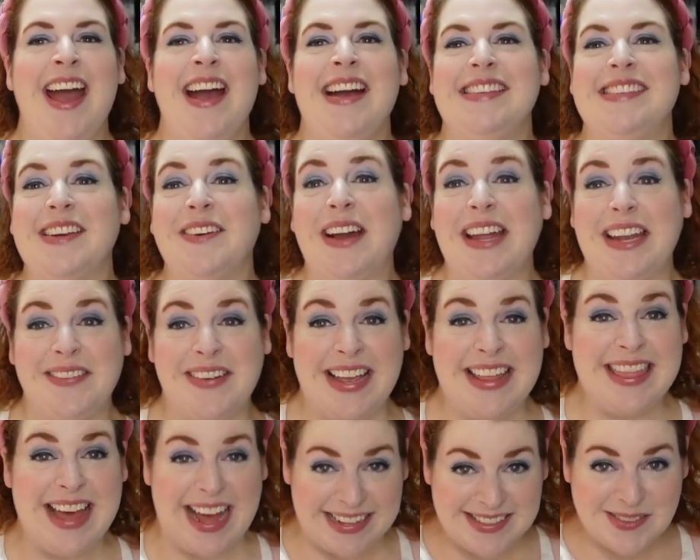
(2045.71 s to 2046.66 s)
So
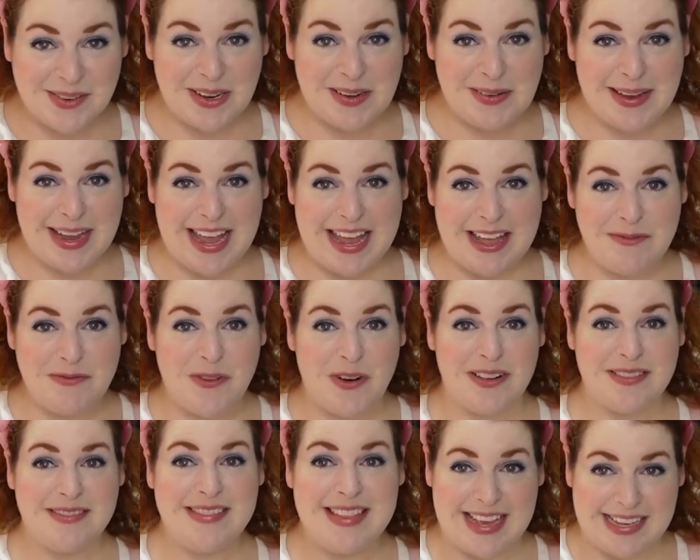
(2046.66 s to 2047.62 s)
anyway, that's going to be it
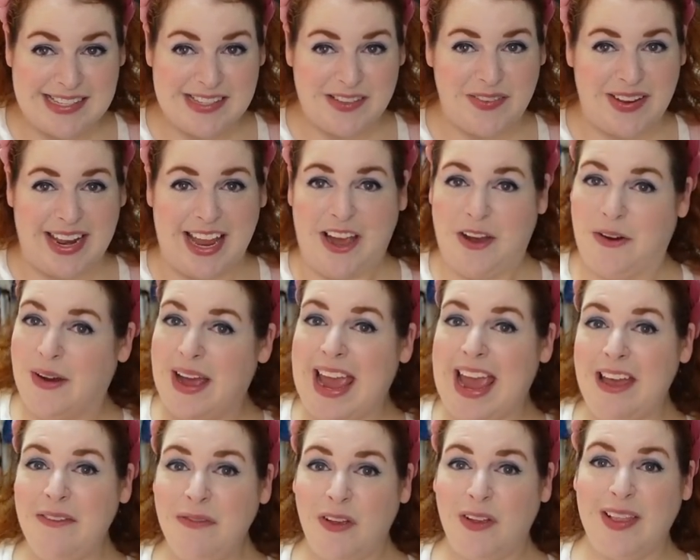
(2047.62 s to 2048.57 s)
for this video.
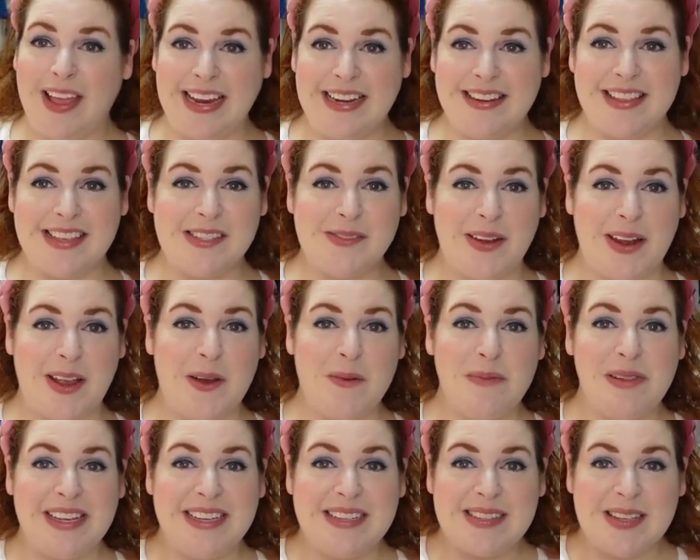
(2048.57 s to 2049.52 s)
If you liked this video,
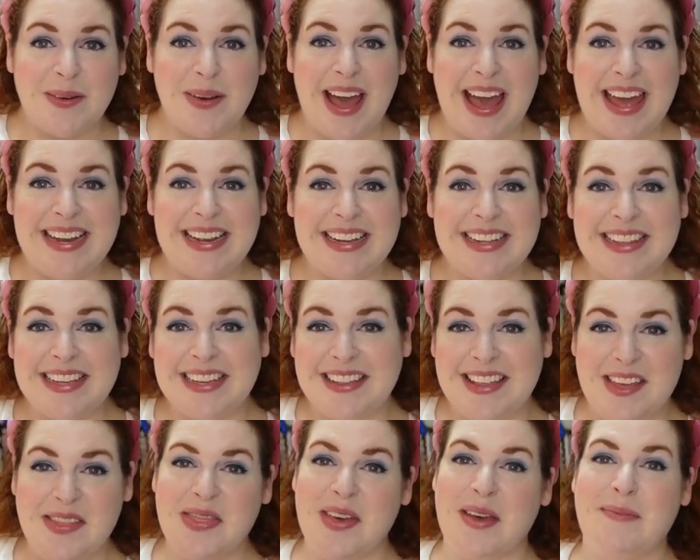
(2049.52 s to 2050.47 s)
please go ahead and click
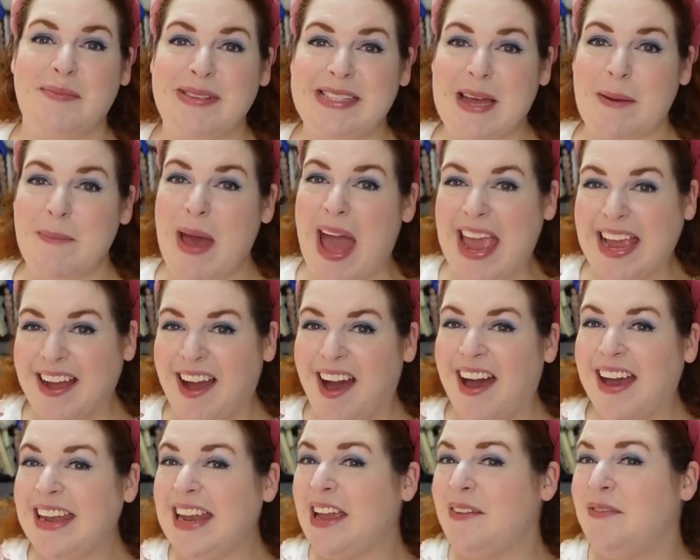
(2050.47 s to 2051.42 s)
the thumbs up
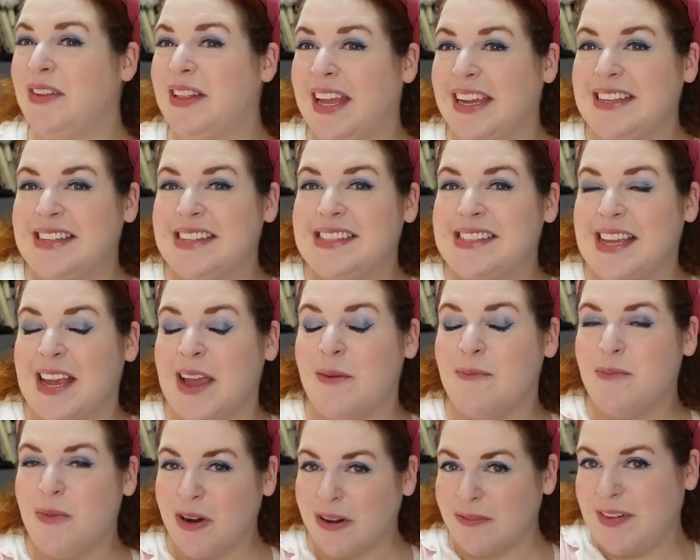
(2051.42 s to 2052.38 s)
icon. If you'd like to see
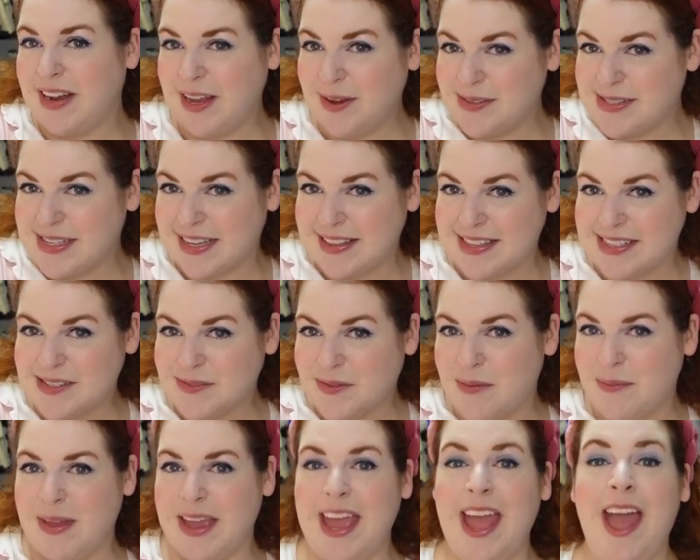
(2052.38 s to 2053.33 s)
more videos like this
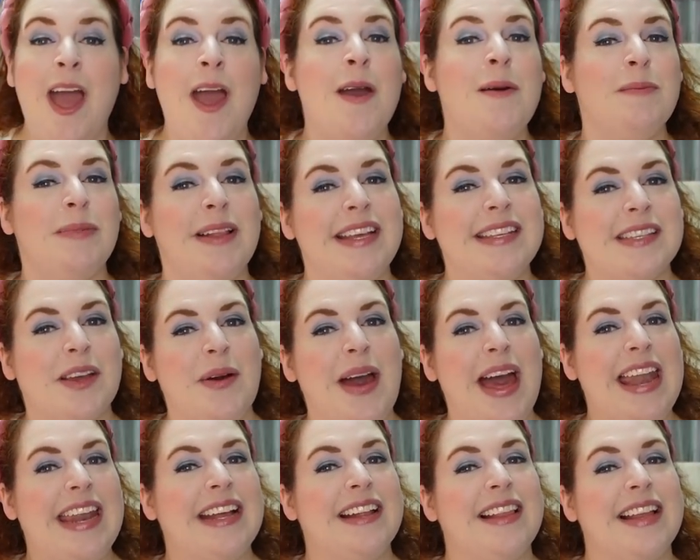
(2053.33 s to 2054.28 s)
from me, please go
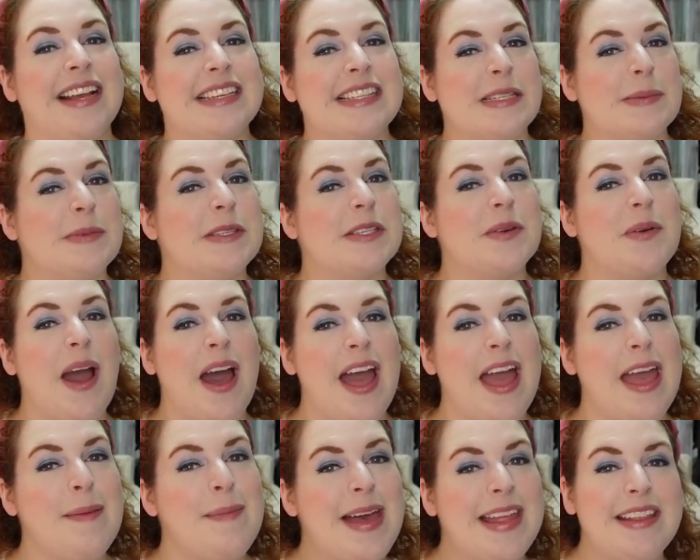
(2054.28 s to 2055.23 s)
ahead ahead and click
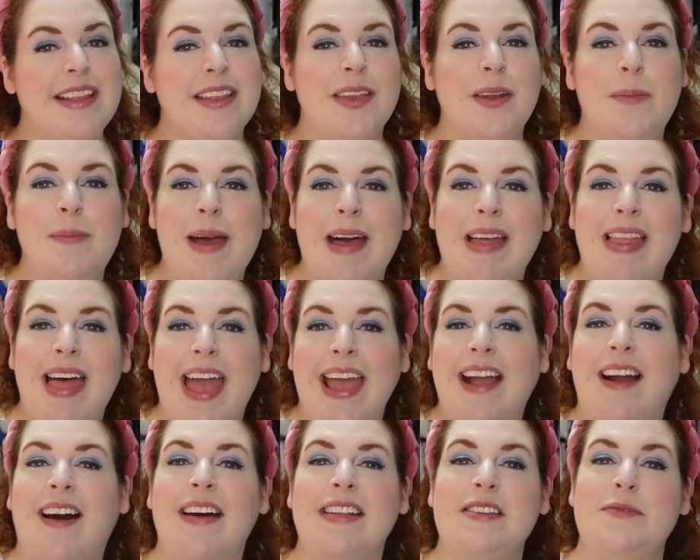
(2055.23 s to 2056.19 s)
subscribe and the little bell
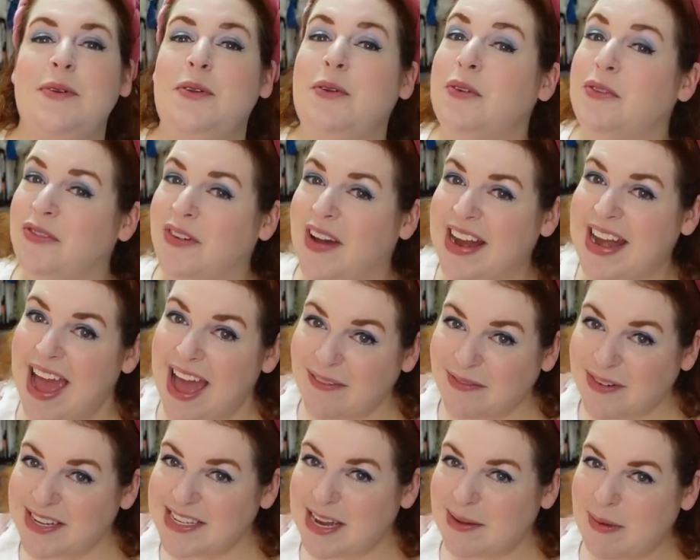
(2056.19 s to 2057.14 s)
icon to be notified
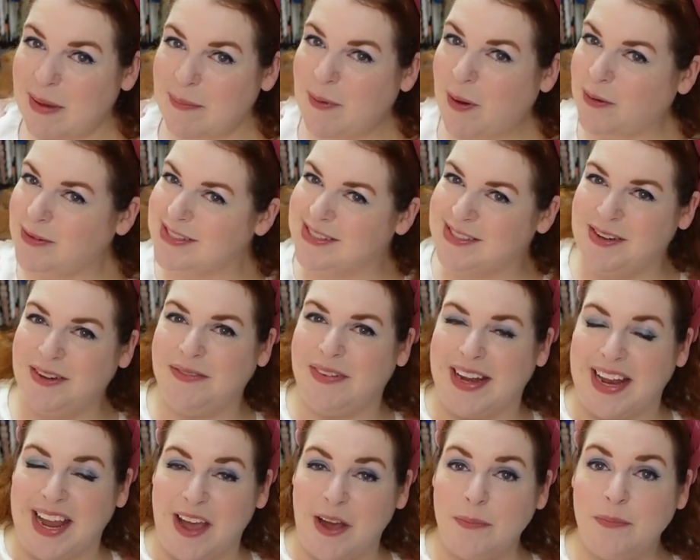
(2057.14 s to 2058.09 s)
every time I post a new
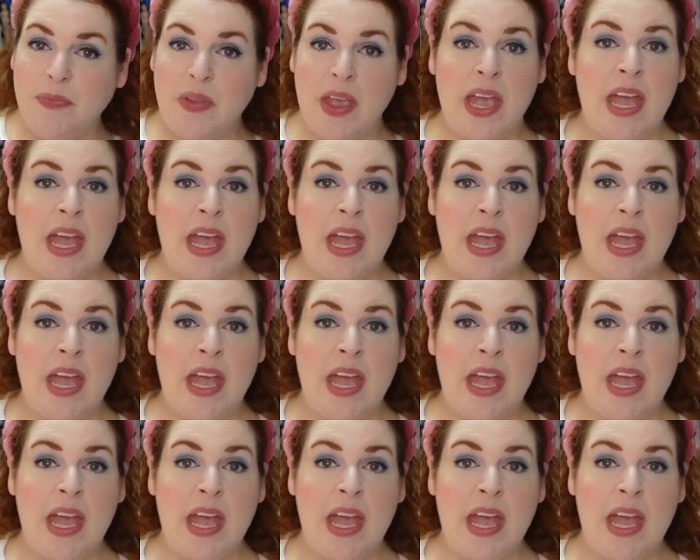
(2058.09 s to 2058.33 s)
video.